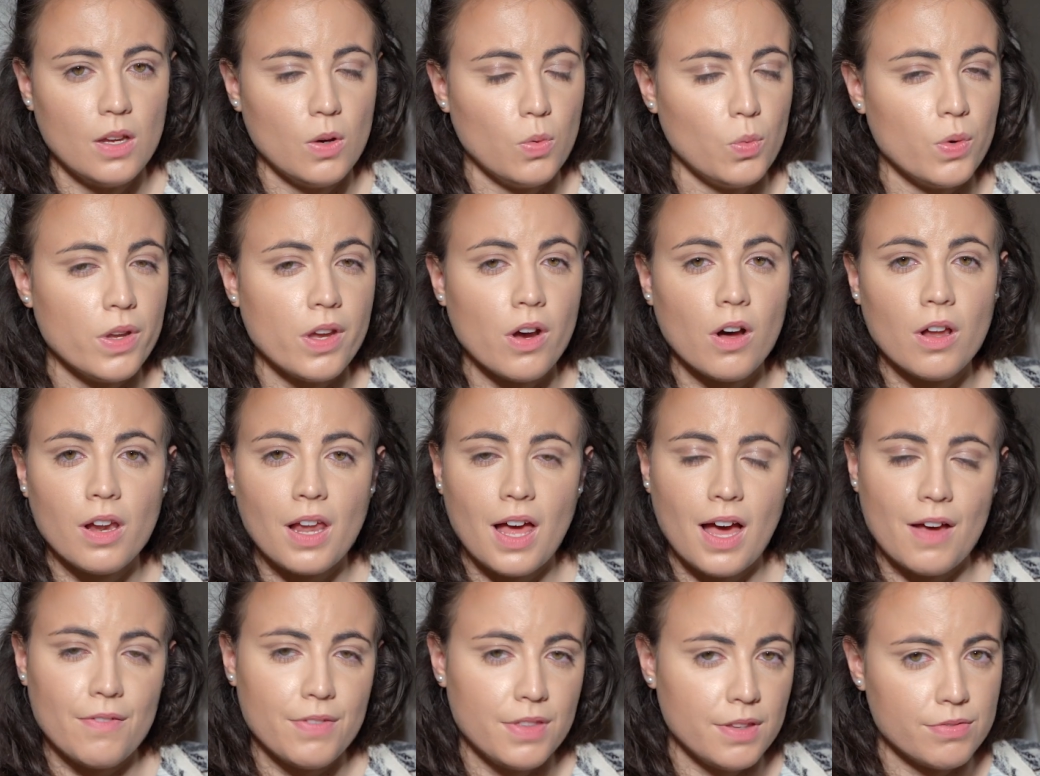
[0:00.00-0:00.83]
We all
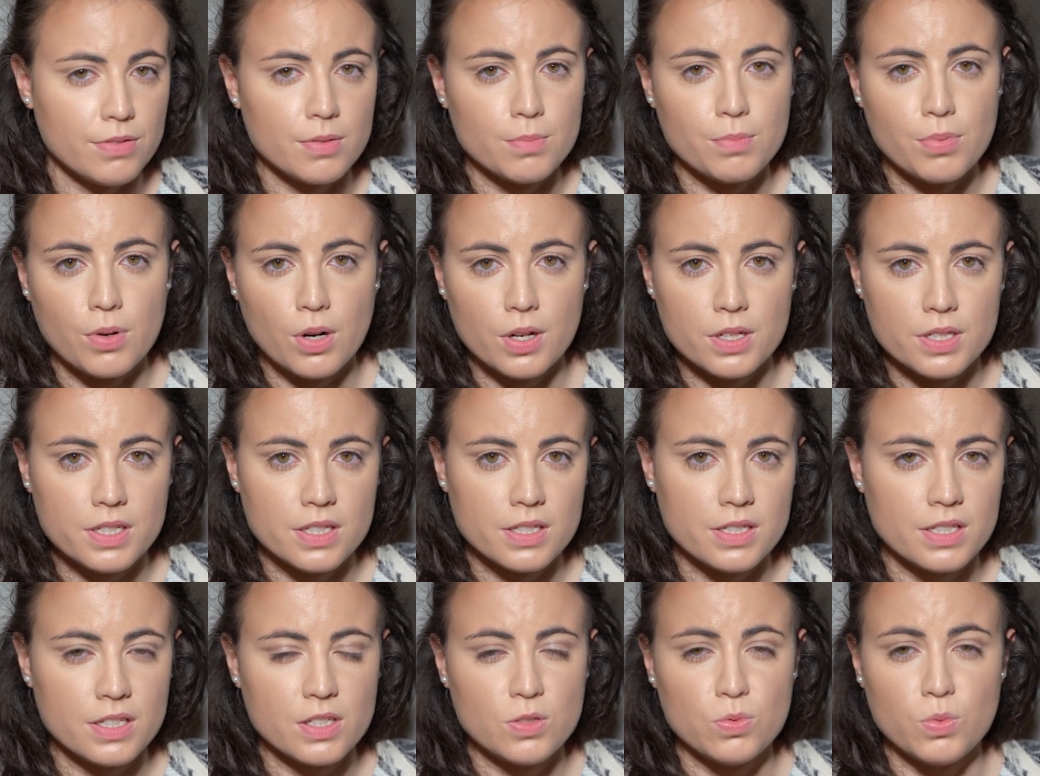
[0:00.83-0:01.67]
have different
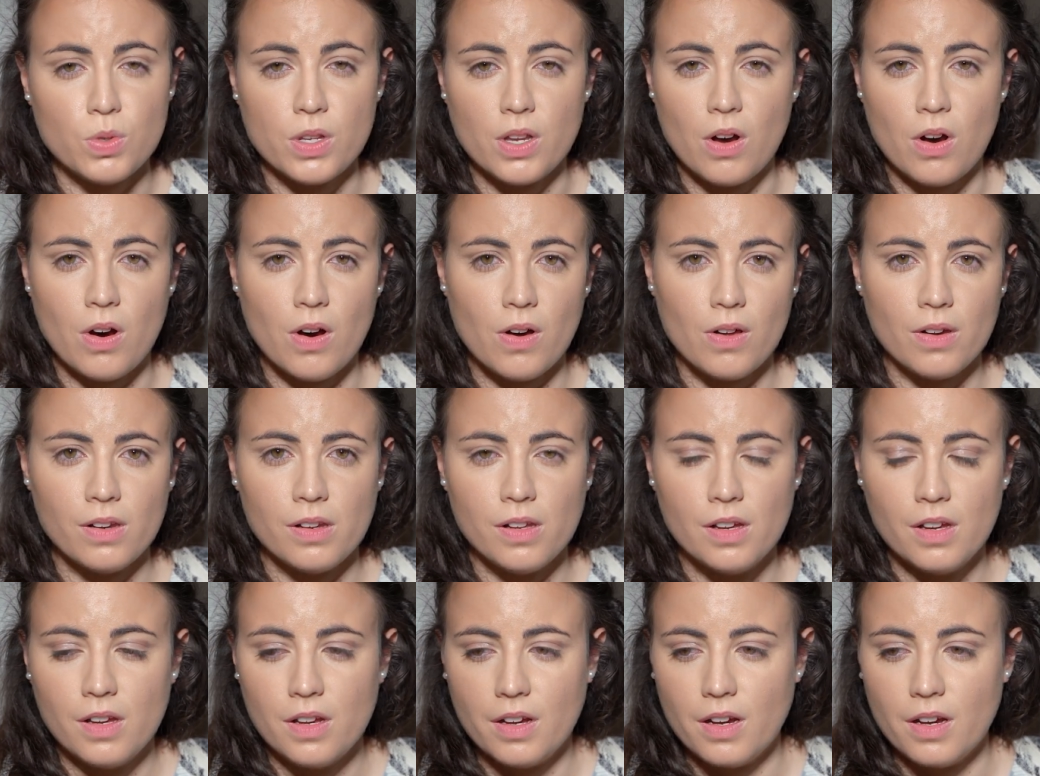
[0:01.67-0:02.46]
processes. We all